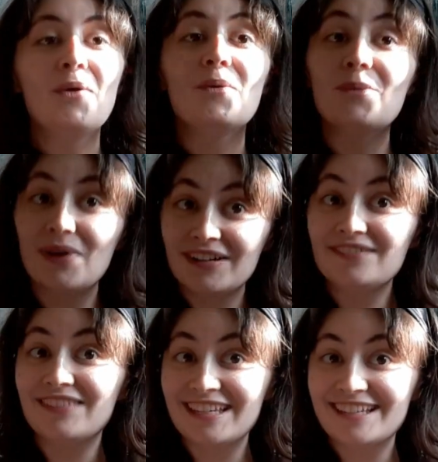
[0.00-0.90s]
one
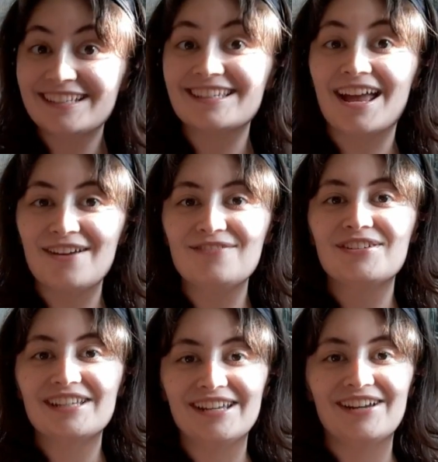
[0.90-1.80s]
of these
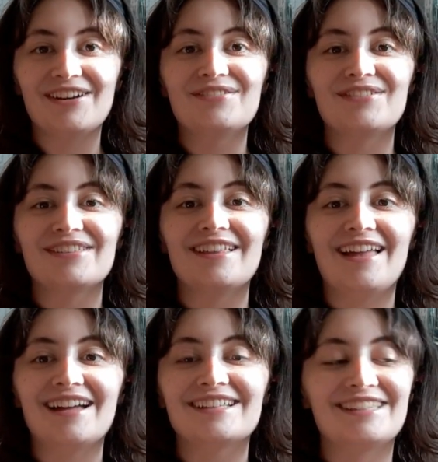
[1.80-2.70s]
every year for the
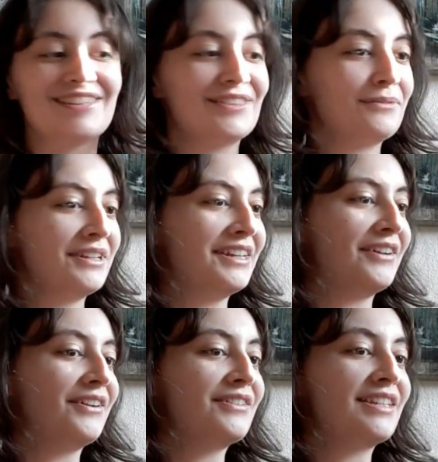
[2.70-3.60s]
last 3
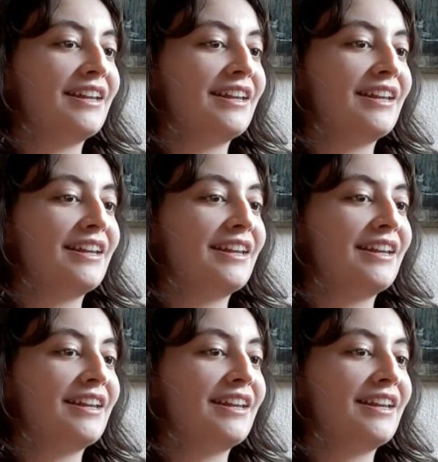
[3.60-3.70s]
years,